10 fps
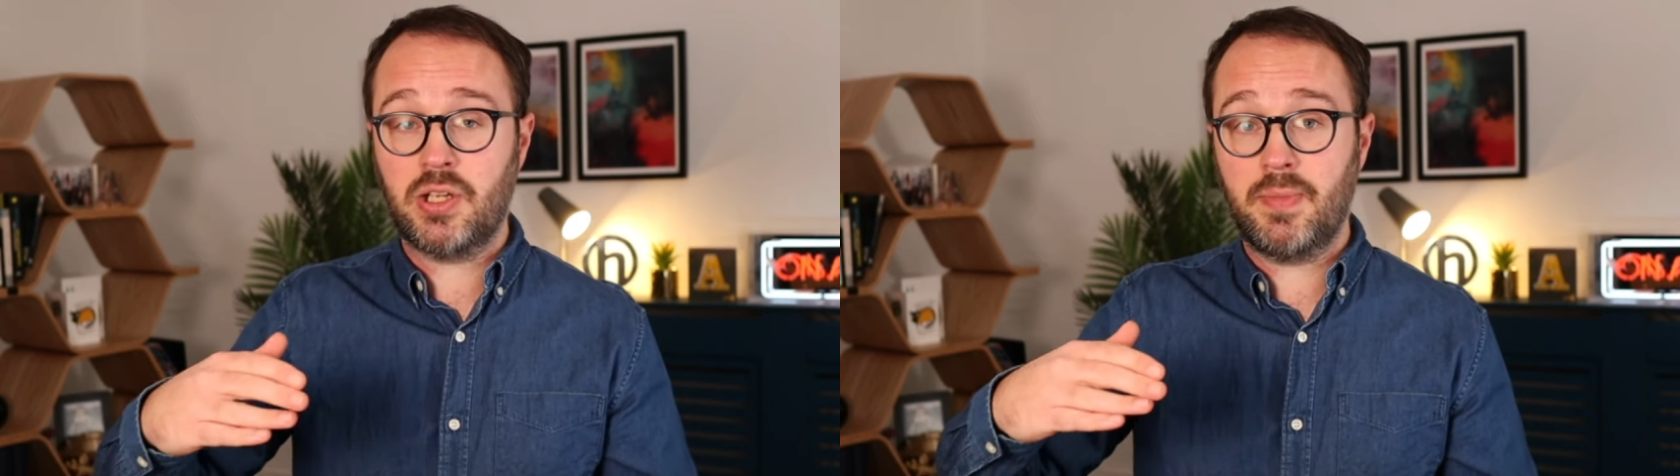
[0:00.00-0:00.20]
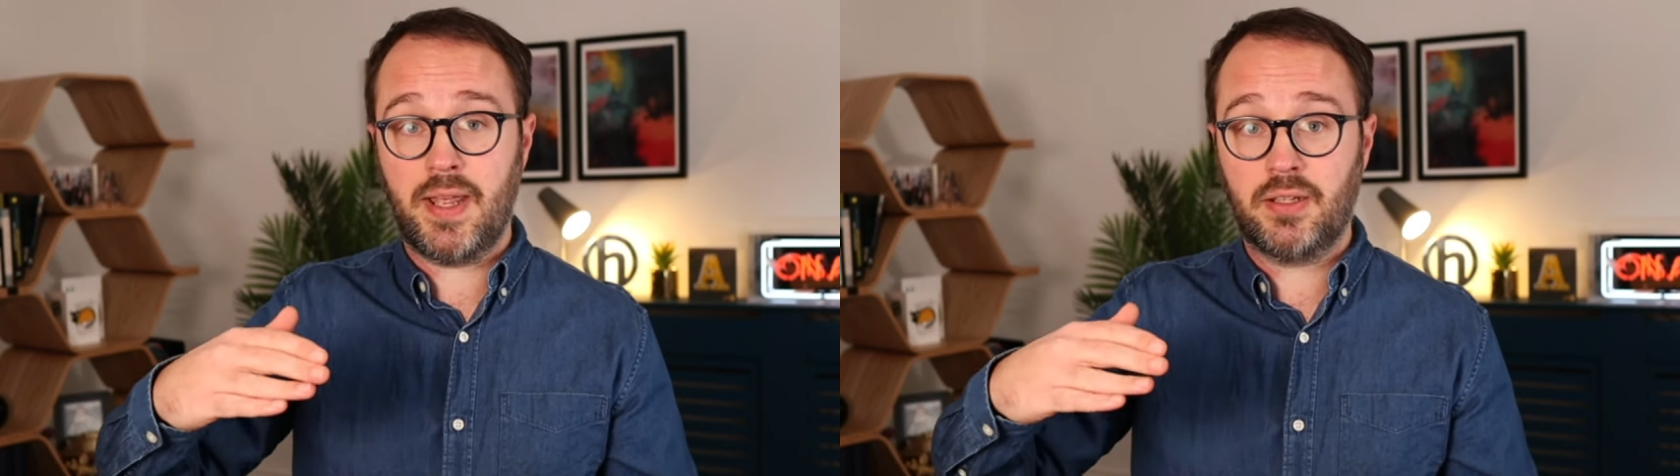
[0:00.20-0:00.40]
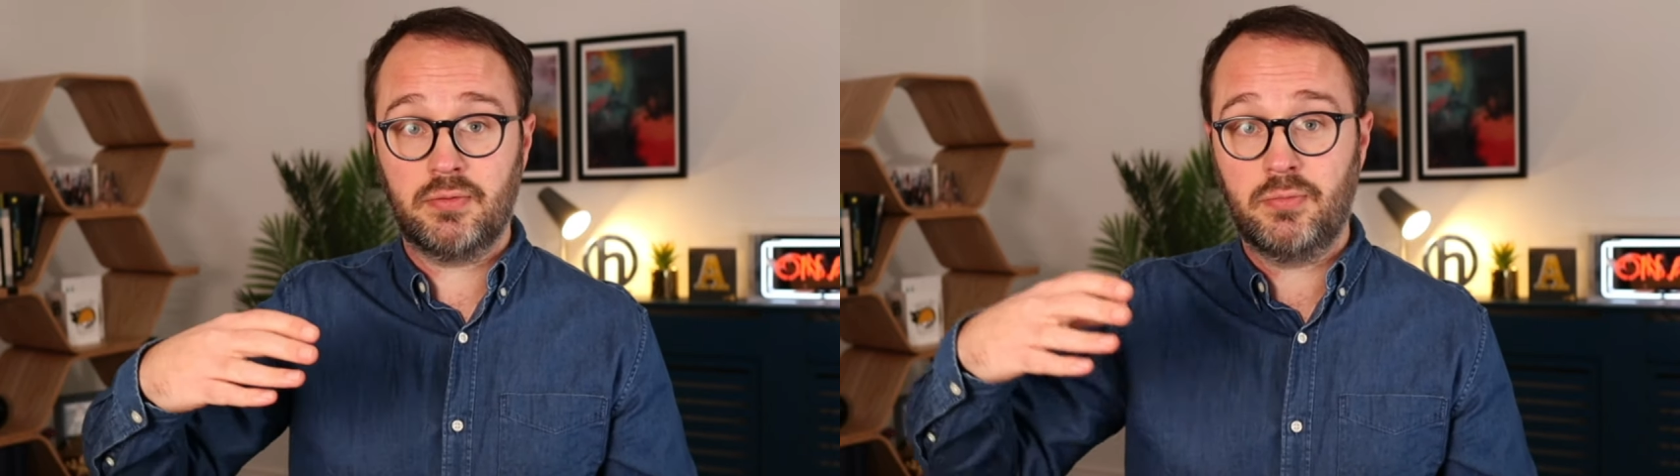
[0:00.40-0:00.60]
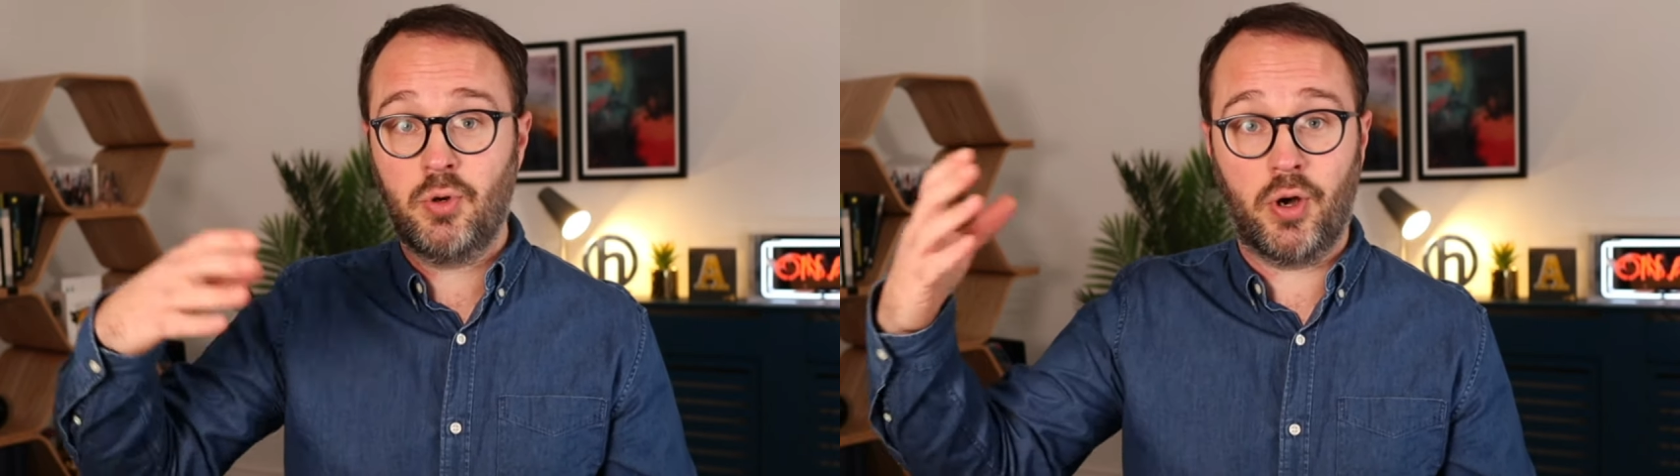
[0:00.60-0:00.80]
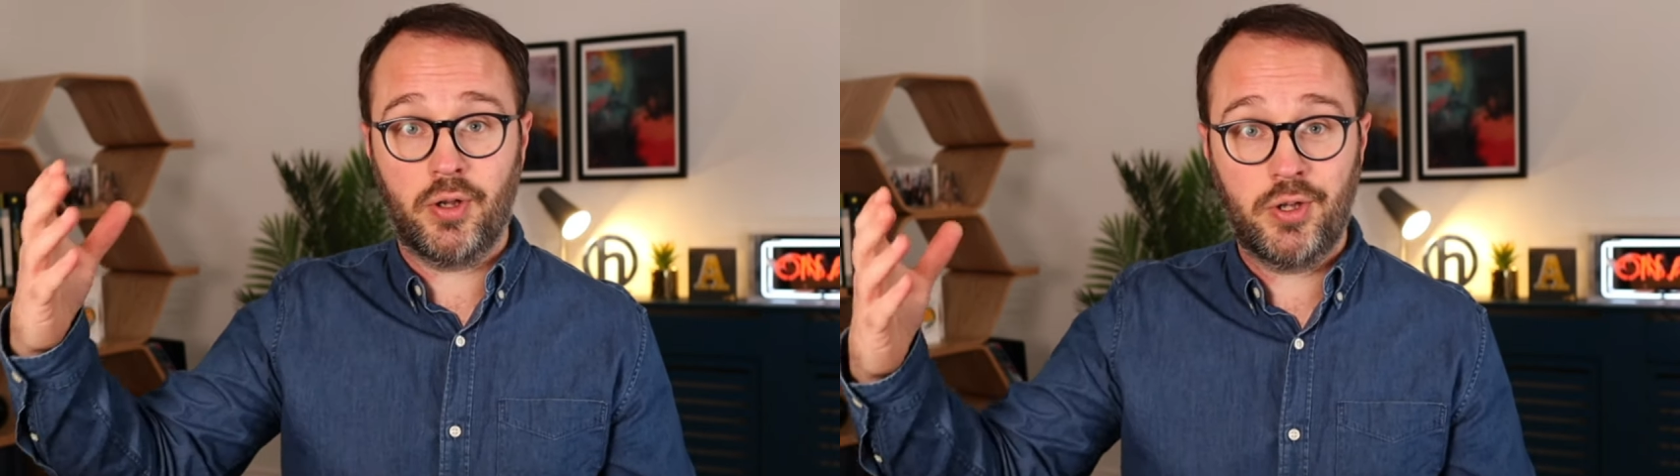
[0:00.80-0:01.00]
make
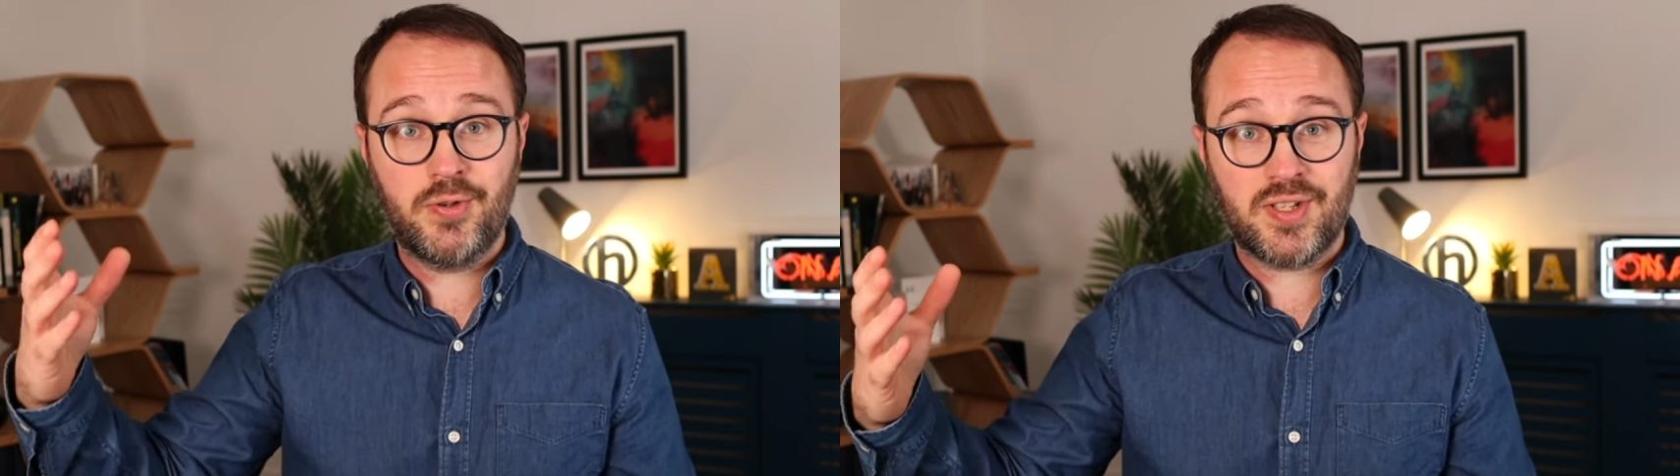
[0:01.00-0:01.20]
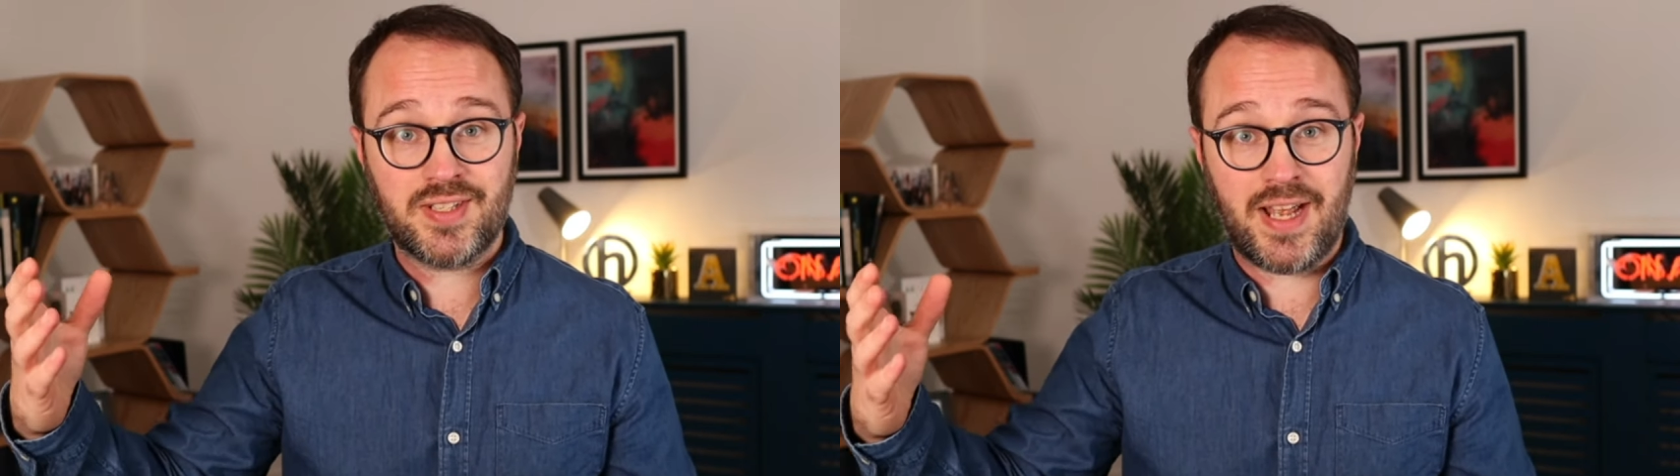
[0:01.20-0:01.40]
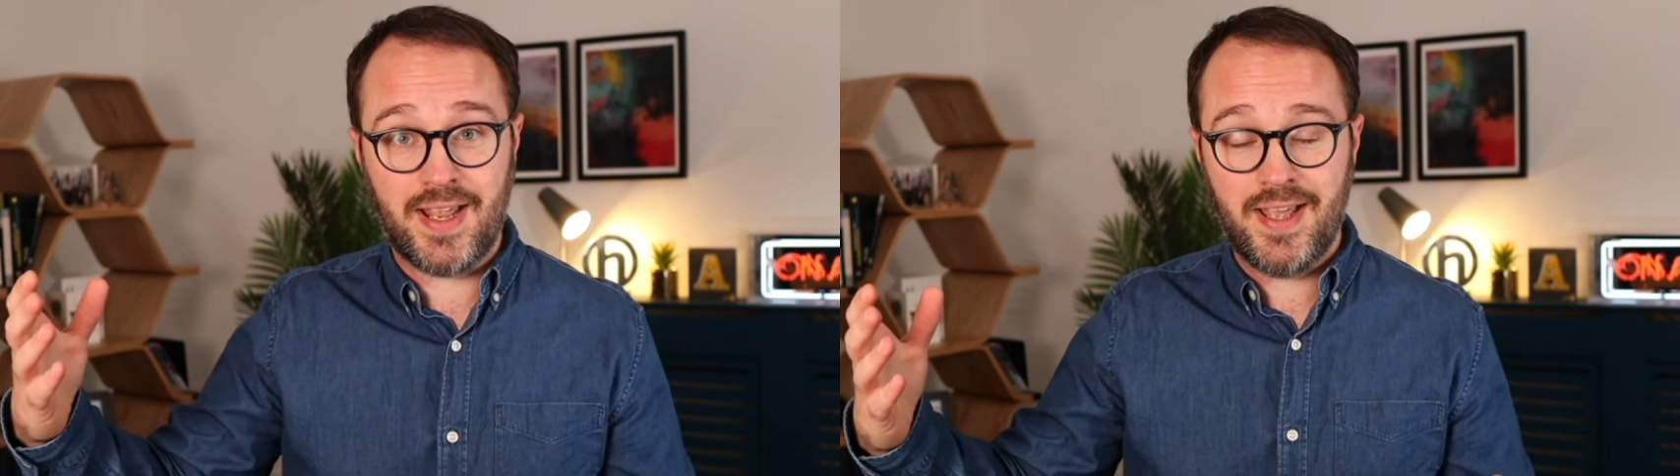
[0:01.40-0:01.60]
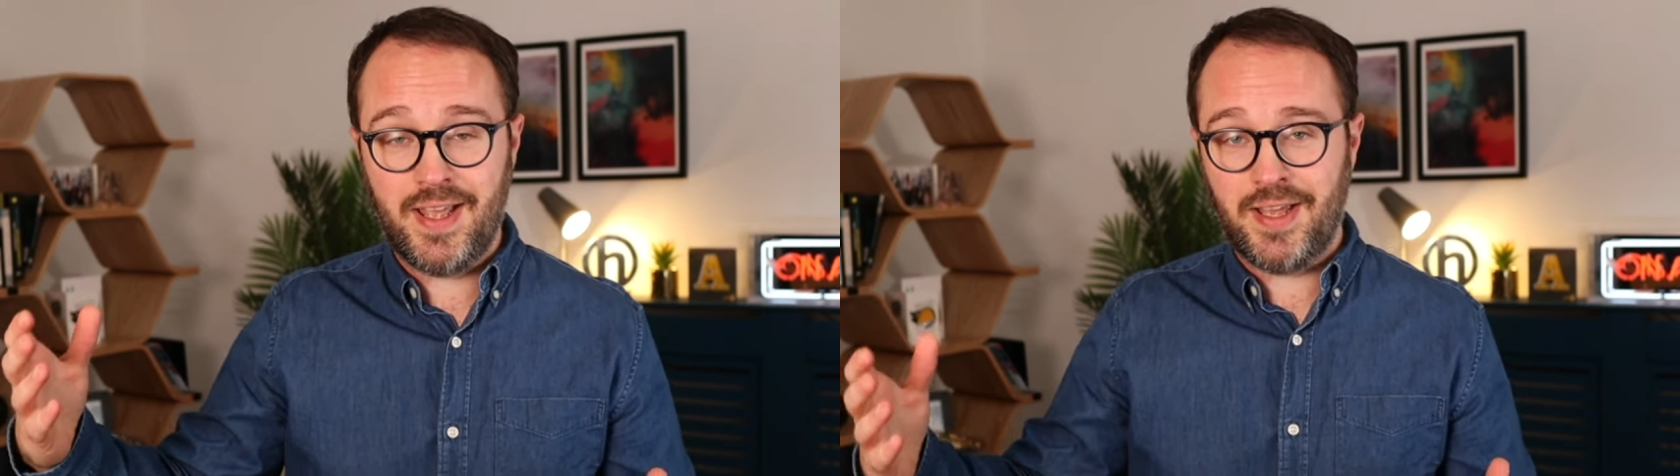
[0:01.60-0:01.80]
more. Who's to say?